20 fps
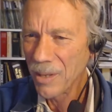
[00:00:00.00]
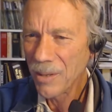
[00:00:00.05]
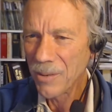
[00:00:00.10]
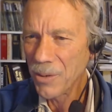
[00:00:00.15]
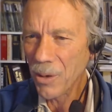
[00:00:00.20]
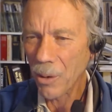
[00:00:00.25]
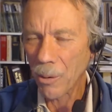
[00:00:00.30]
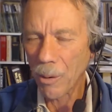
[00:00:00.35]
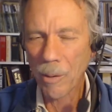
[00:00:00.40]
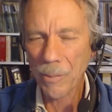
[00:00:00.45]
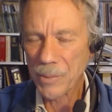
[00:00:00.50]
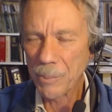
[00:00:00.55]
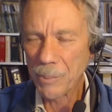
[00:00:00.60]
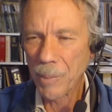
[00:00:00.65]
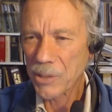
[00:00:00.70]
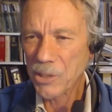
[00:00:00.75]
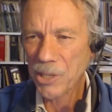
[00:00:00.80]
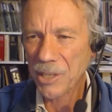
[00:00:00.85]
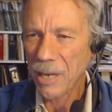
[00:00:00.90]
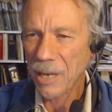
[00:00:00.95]
No,
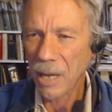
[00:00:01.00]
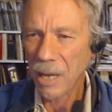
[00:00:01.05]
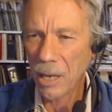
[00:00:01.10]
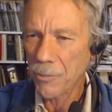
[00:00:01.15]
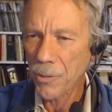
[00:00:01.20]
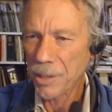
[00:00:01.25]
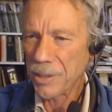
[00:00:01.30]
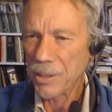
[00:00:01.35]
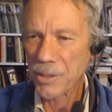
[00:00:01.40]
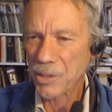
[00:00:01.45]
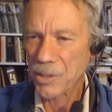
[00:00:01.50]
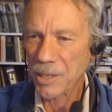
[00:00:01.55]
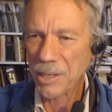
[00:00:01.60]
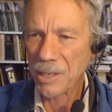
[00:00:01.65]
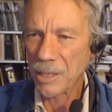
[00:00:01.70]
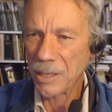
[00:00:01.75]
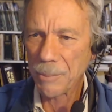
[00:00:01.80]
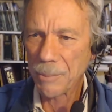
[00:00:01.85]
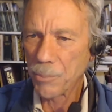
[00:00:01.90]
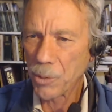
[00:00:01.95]
much of California doesn't get
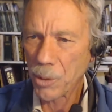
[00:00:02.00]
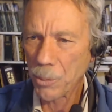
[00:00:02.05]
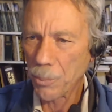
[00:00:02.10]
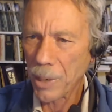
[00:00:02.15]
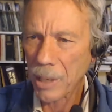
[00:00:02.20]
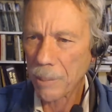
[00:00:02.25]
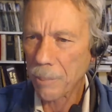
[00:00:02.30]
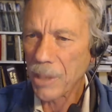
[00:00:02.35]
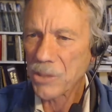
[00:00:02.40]
any brood break.